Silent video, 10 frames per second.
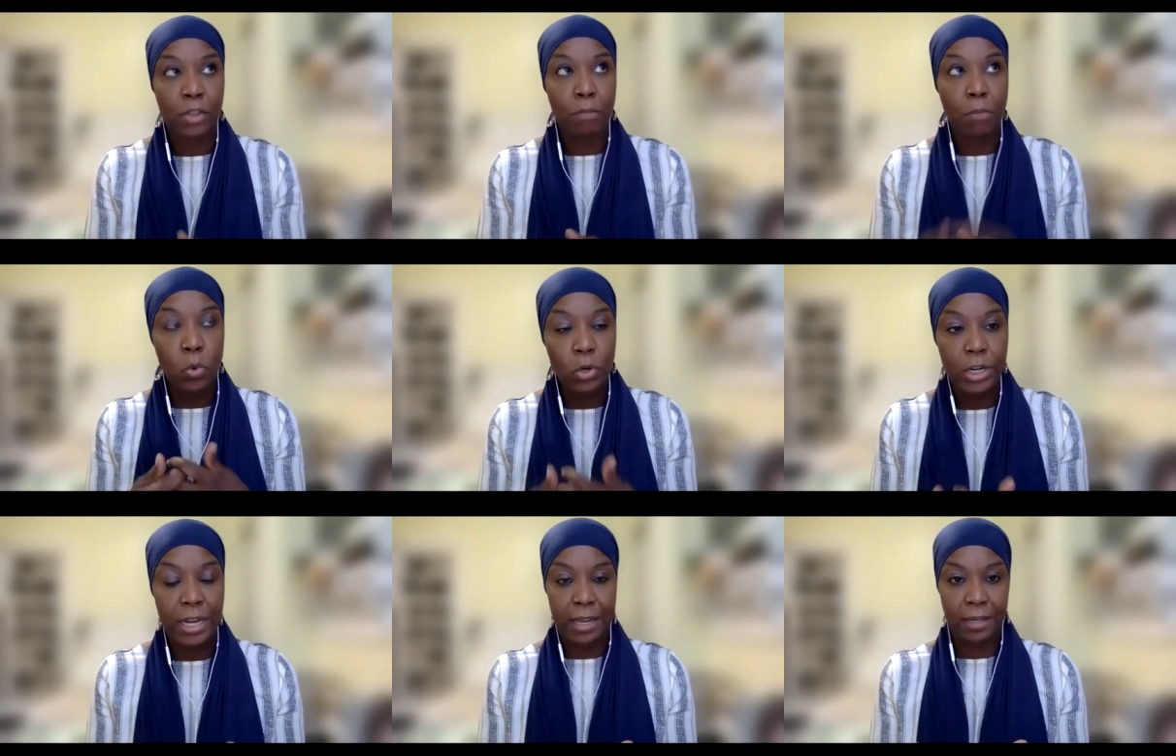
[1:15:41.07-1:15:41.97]
the
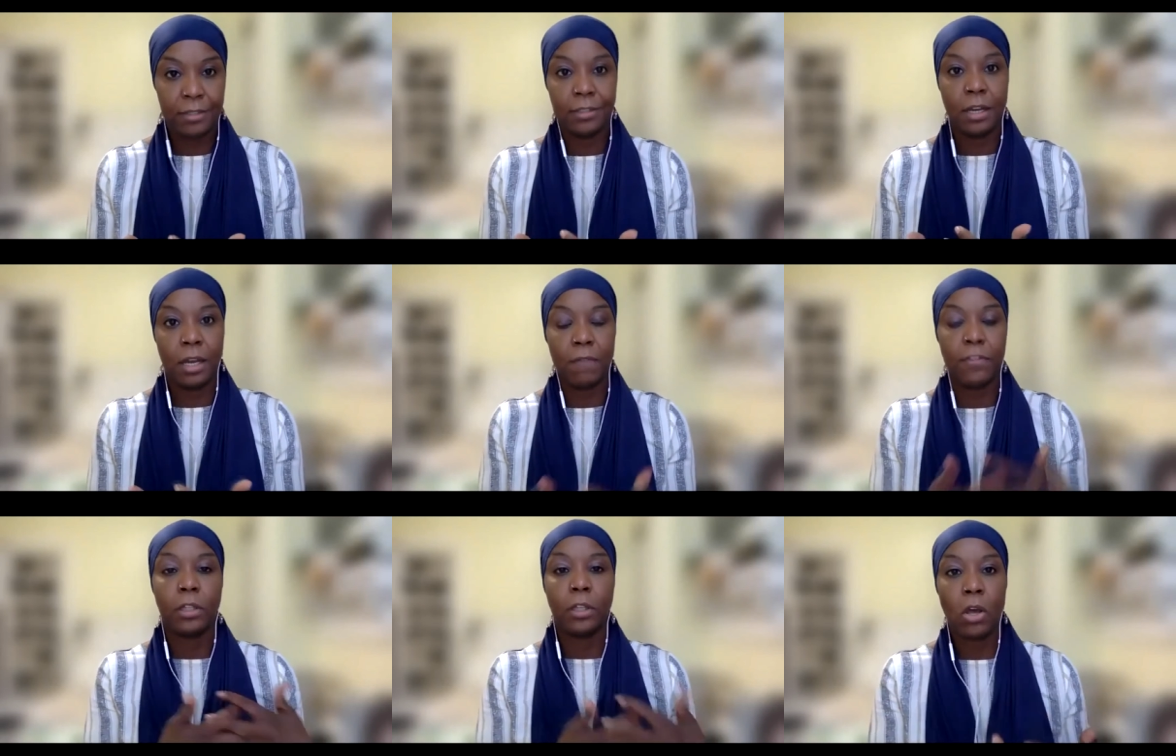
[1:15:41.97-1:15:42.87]
mourning of
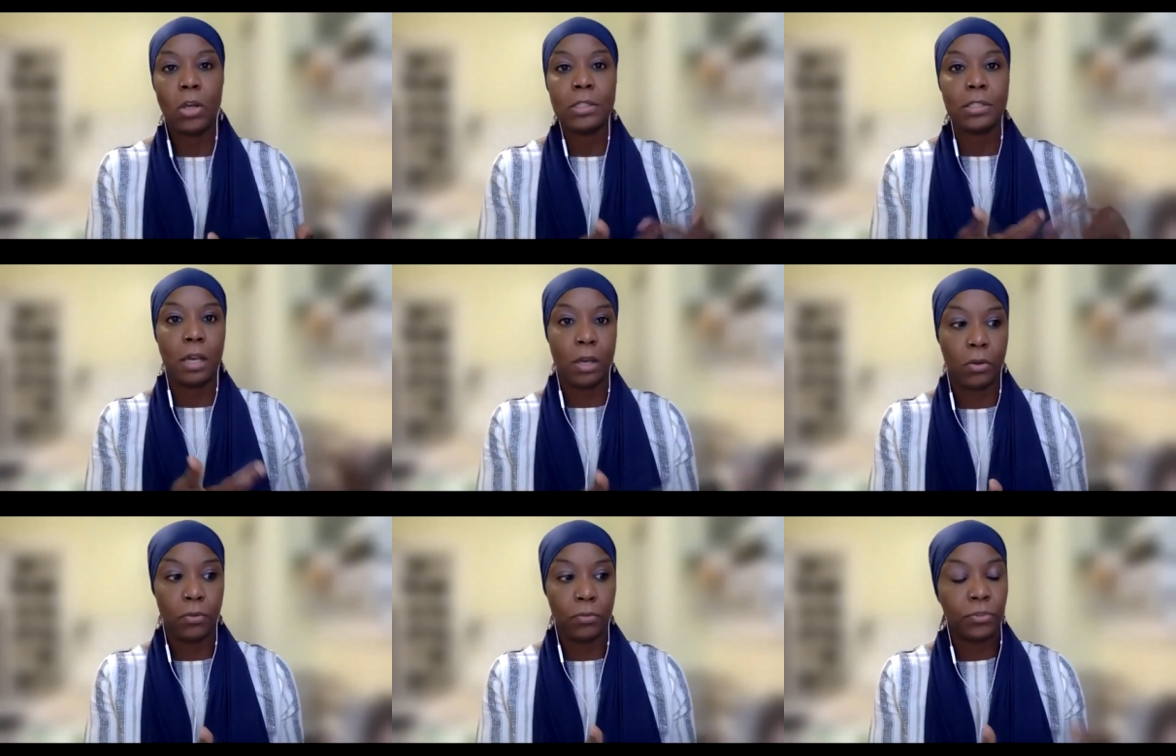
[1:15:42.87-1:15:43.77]
the loss
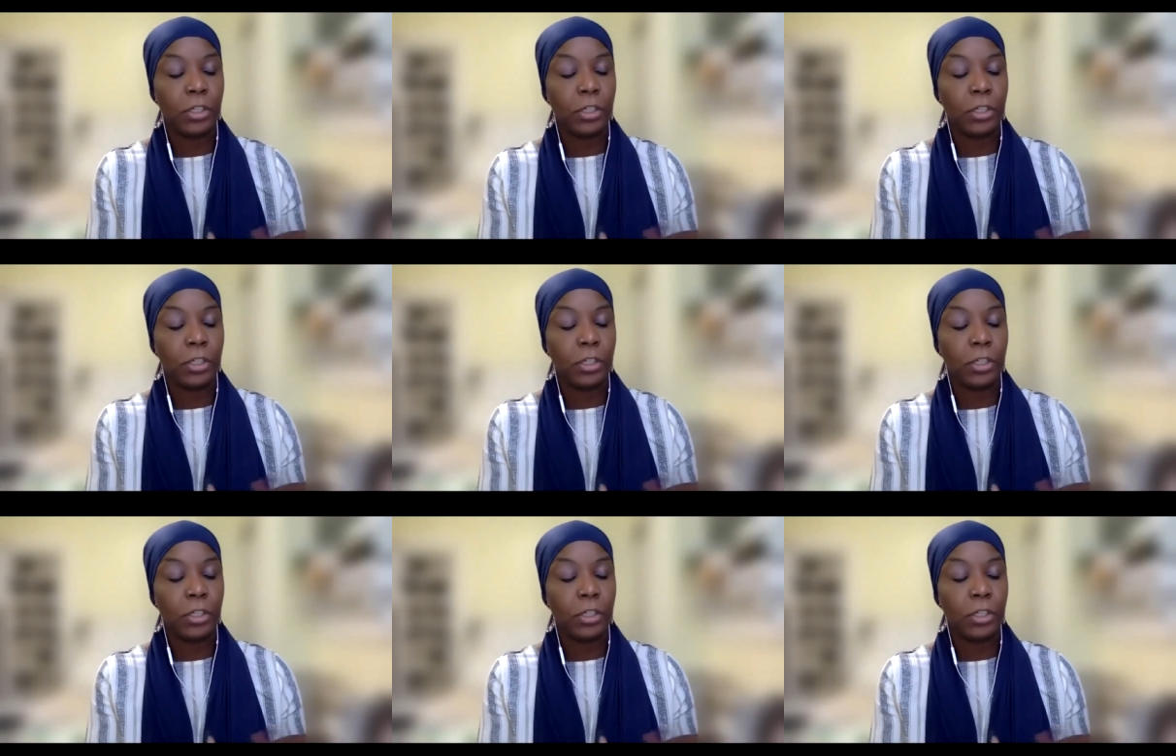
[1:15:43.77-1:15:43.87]
of